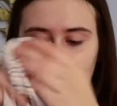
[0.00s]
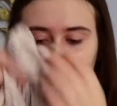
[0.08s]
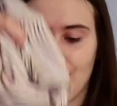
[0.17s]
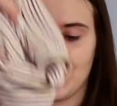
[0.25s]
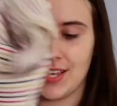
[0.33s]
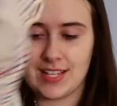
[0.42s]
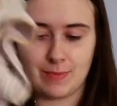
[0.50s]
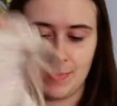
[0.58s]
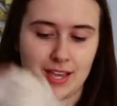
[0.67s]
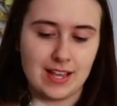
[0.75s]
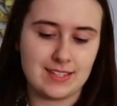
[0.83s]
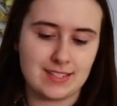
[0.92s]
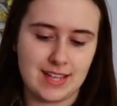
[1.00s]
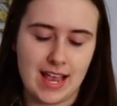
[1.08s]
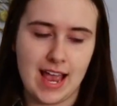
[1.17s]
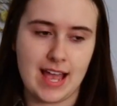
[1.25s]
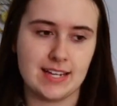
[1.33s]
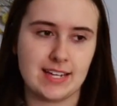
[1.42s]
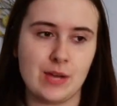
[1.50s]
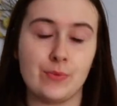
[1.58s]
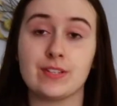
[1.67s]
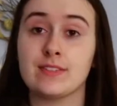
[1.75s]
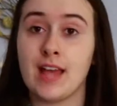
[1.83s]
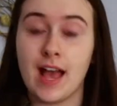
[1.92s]
about this piece, and it
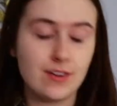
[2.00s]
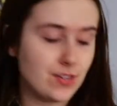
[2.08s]
was ten